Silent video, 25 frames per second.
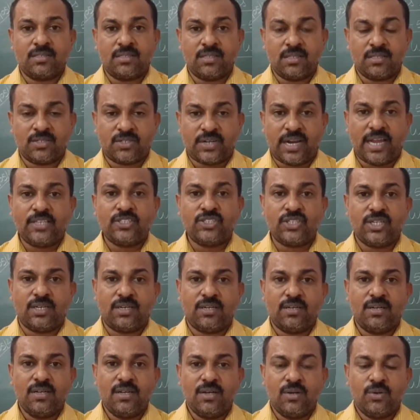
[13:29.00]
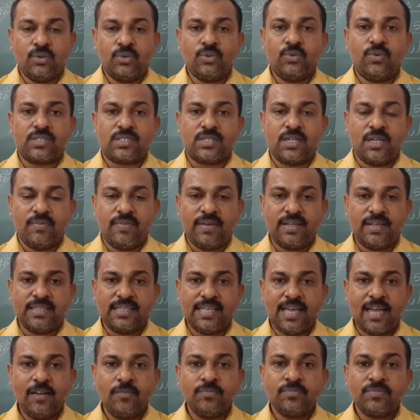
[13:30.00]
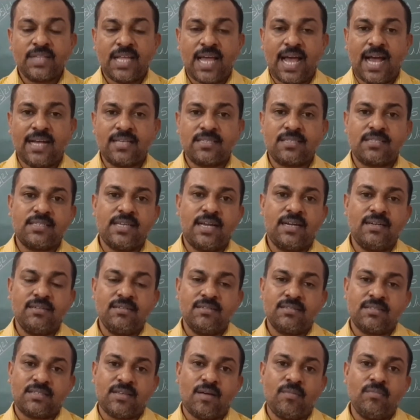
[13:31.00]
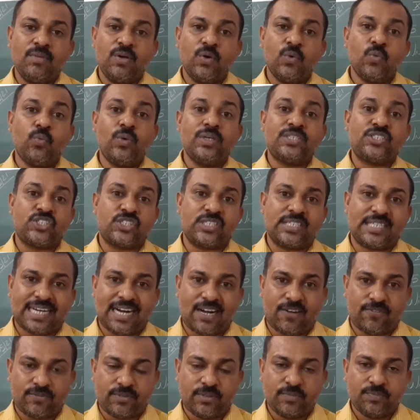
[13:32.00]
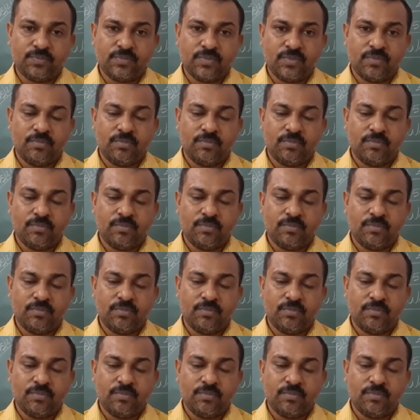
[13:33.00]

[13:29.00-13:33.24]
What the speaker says: stranger who was living there has done some witchcraft,